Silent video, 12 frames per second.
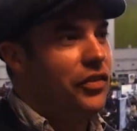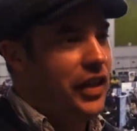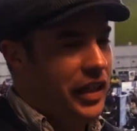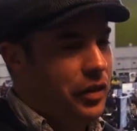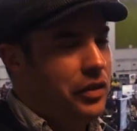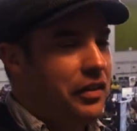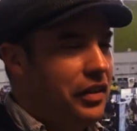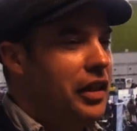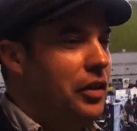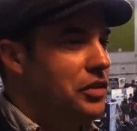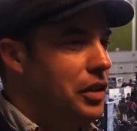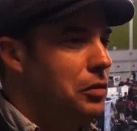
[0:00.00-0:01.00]
then
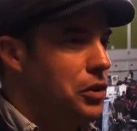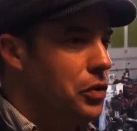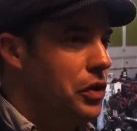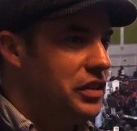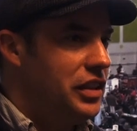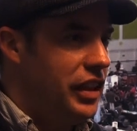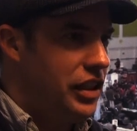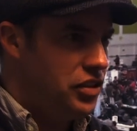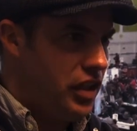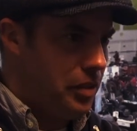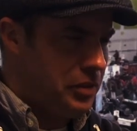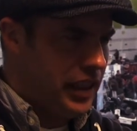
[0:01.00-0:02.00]
I was able to quit the day
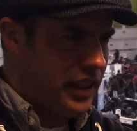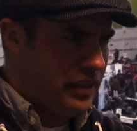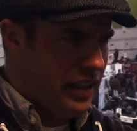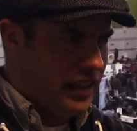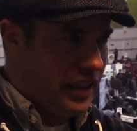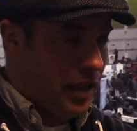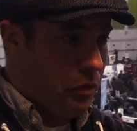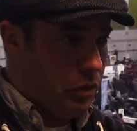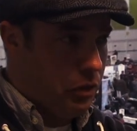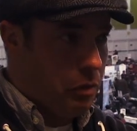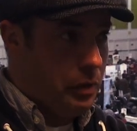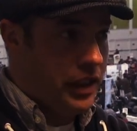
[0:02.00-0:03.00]
job. And that came
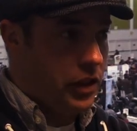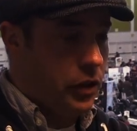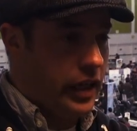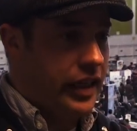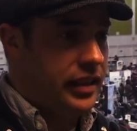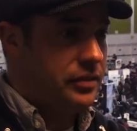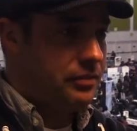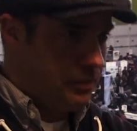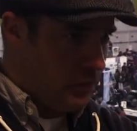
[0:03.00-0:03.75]
through Mick Gray,